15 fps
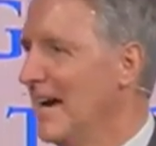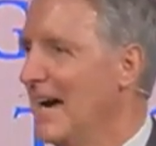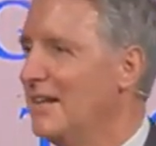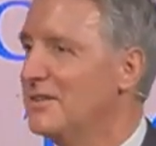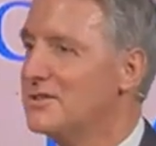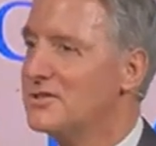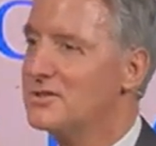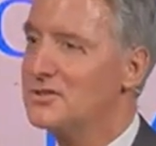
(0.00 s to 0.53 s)
And
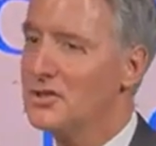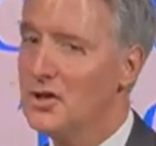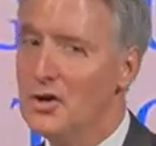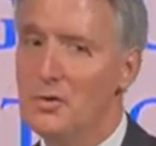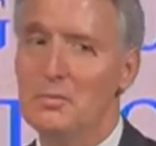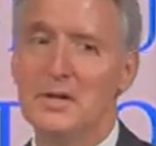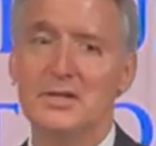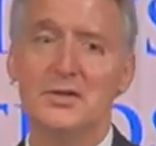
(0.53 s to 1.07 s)
there's
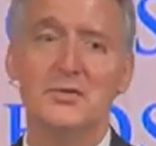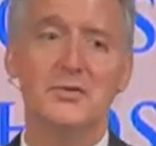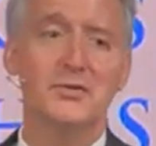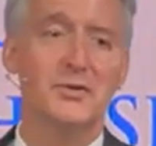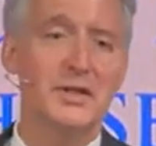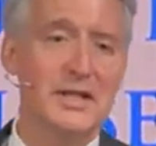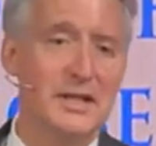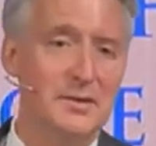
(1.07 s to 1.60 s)
so much
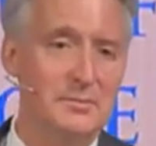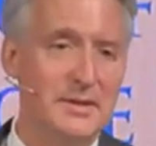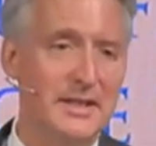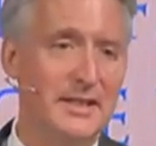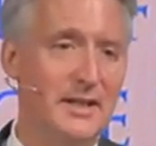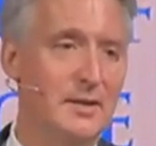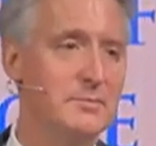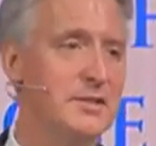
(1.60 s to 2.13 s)
freedom
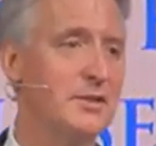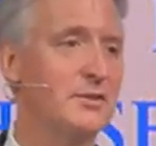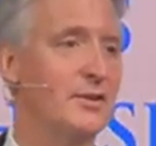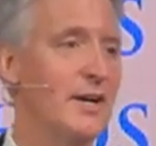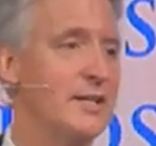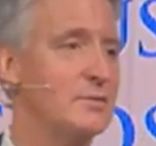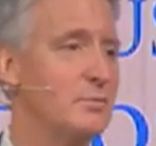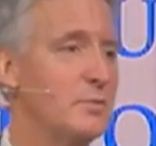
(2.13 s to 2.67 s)
that comes in
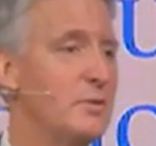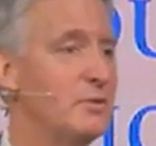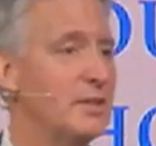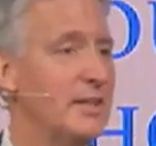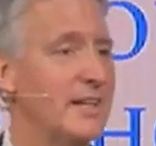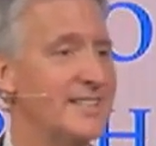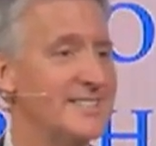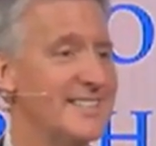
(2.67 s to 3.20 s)
Christ when we
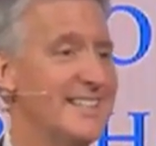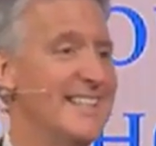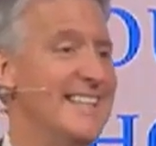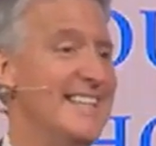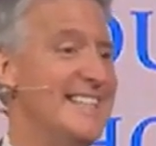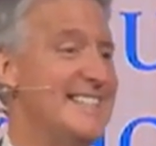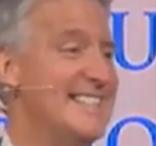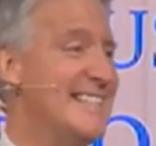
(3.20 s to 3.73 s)
realize
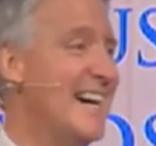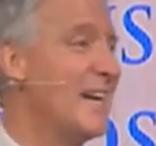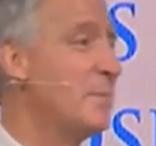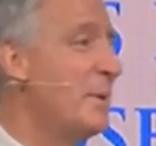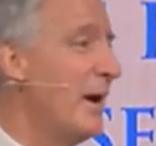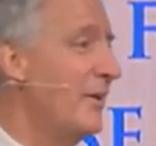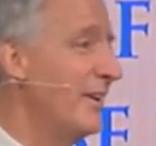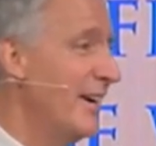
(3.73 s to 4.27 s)
it's not
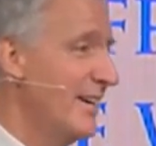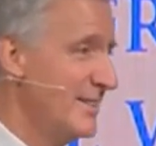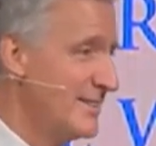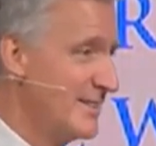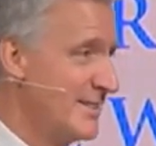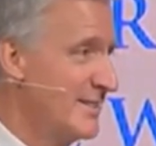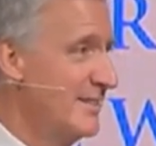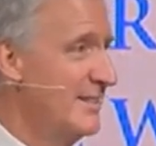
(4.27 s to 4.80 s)
about
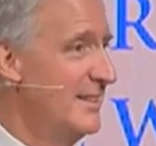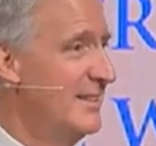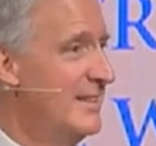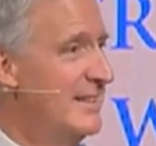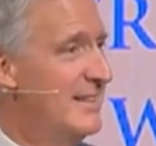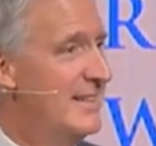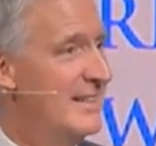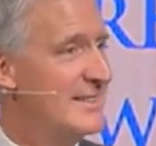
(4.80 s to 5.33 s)
us.
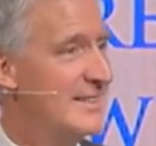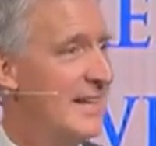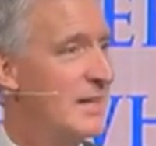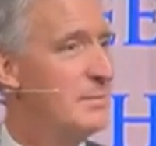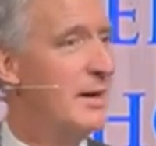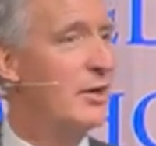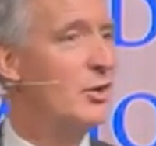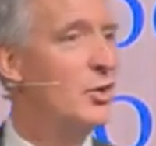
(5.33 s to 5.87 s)
It's not
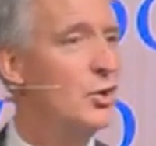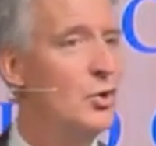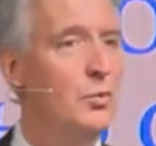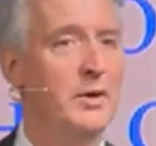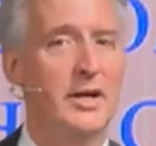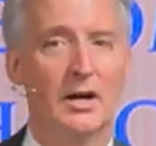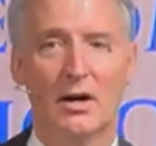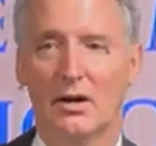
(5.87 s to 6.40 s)
about who
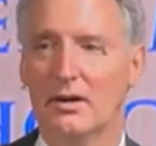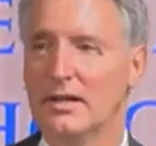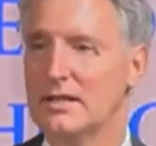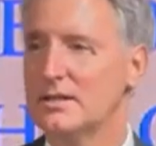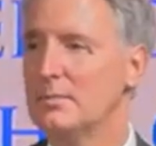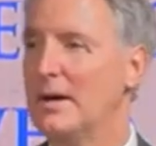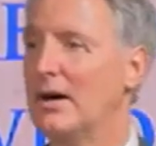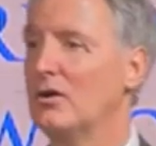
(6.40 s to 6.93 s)
we are.
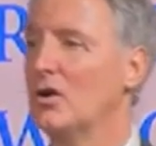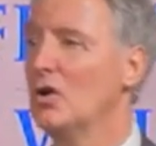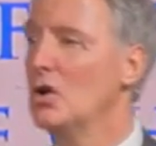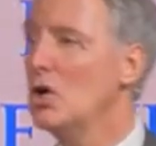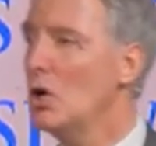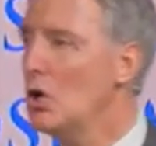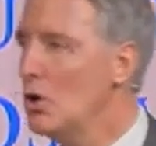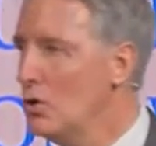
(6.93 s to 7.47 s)
It's about
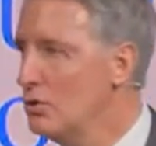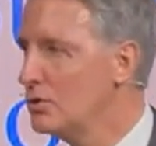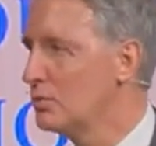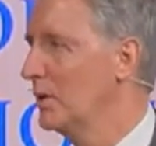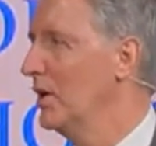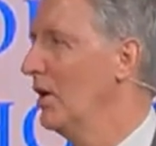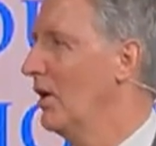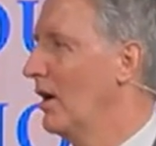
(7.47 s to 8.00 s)
whose
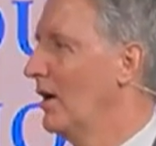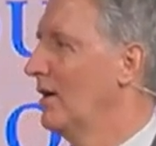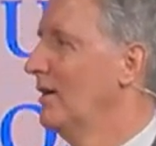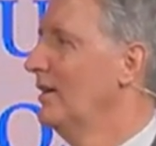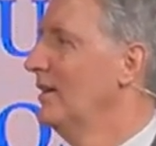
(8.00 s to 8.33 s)
we are.